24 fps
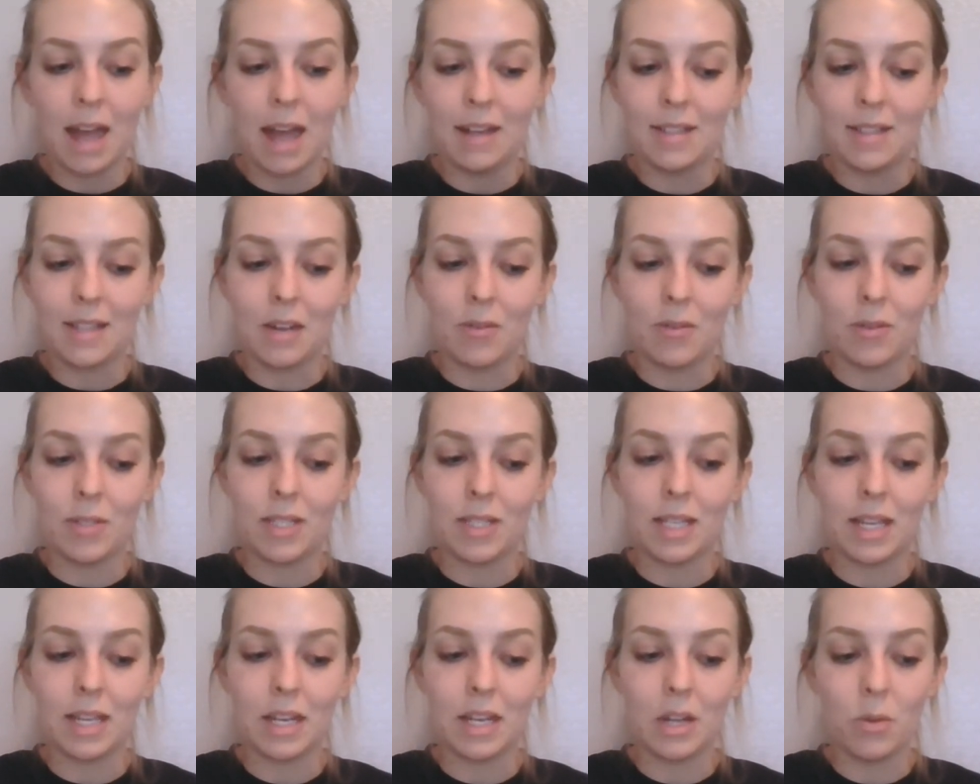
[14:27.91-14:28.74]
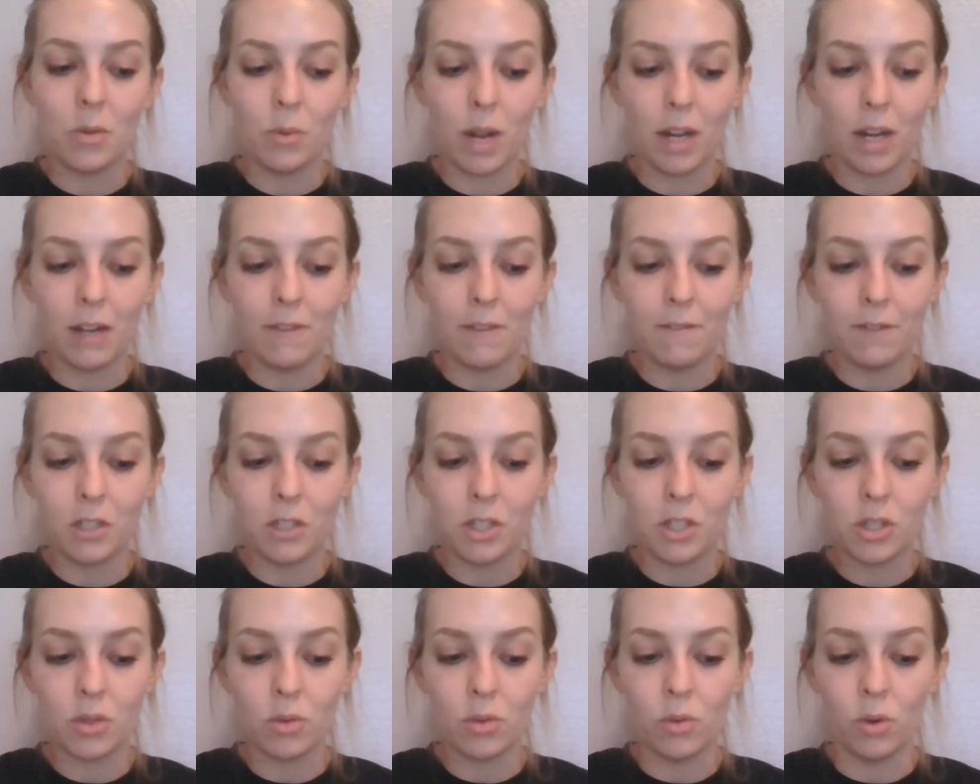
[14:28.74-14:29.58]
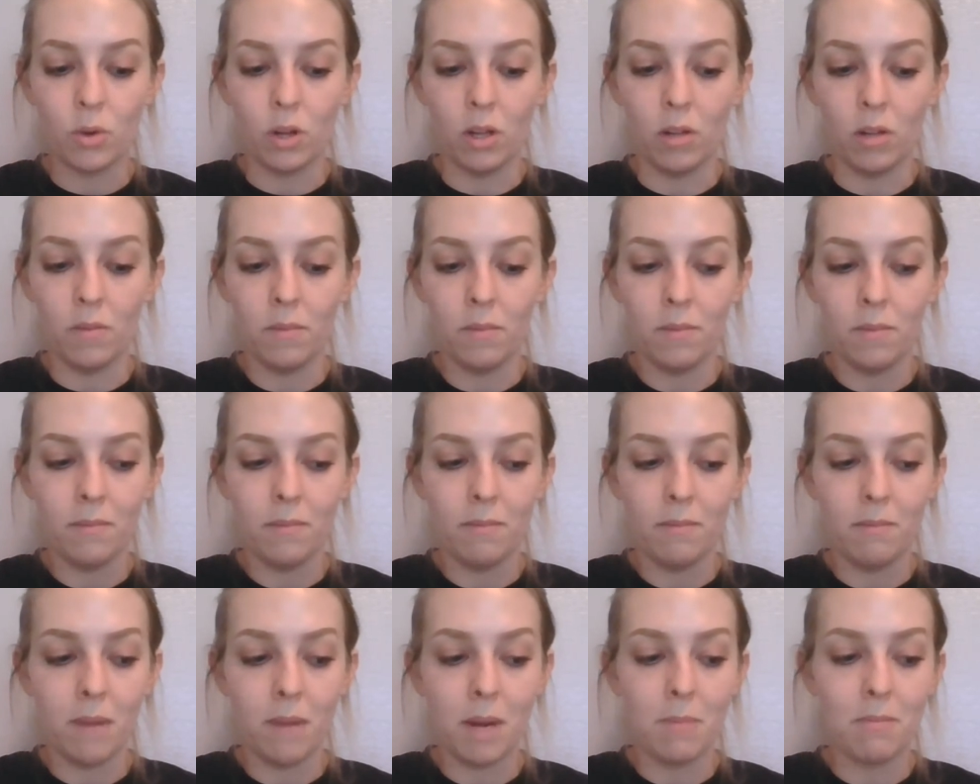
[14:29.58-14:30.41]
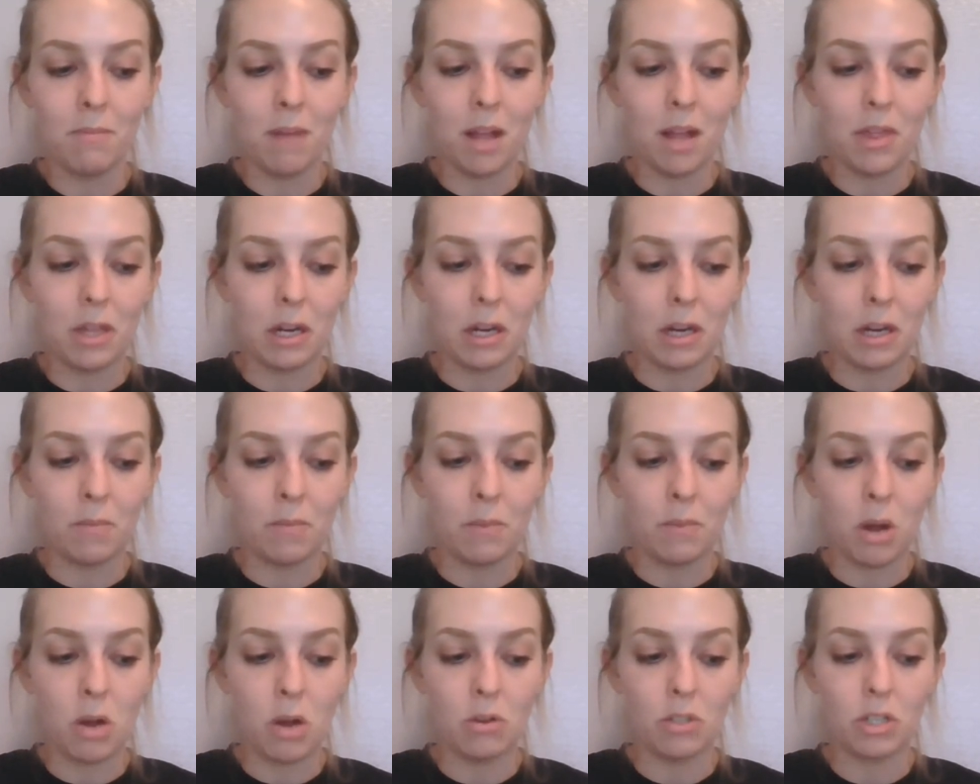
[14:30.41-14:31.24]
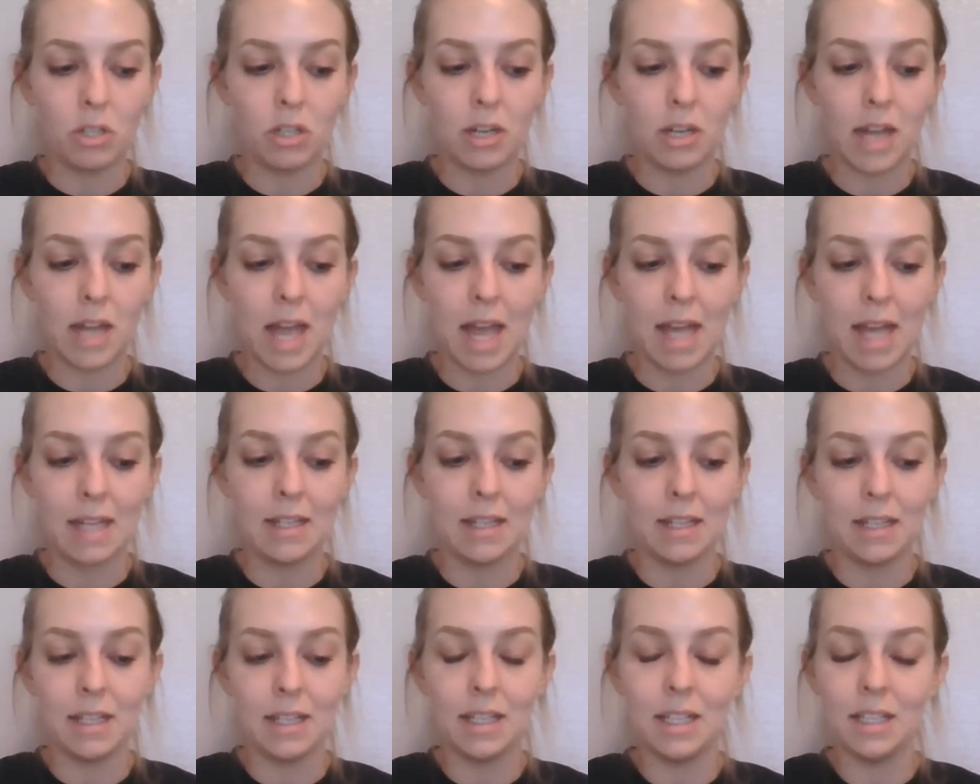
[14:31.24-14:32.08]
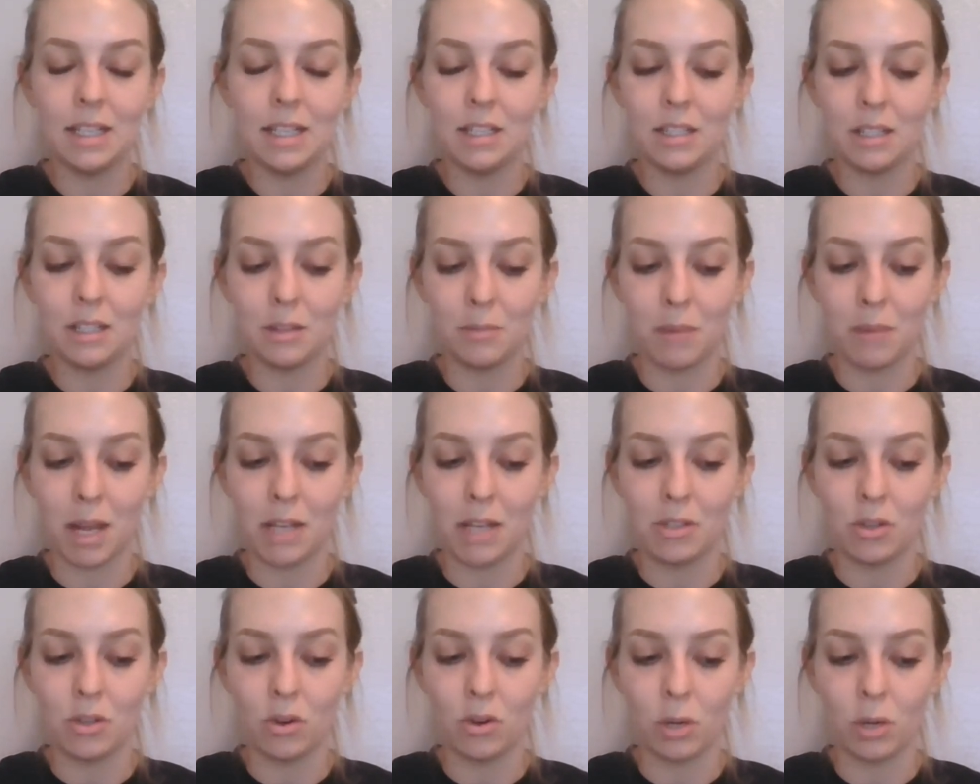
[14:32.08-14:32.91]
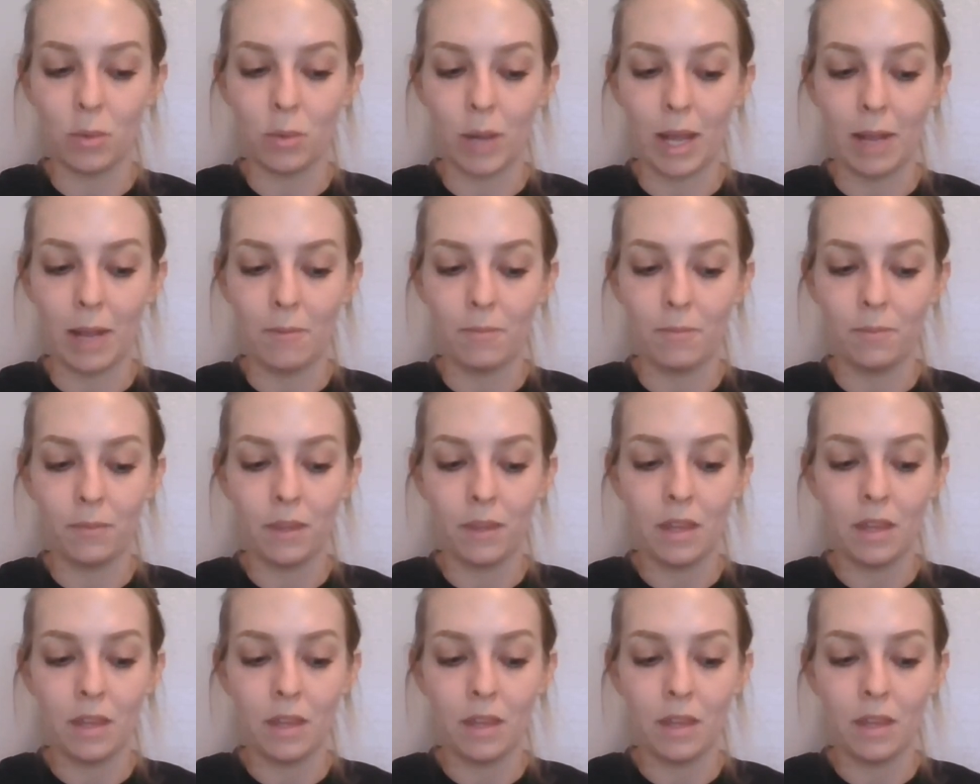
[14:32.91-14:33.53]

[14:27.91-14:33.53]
As I was getting ready for school, my mother poked her head into my doorway.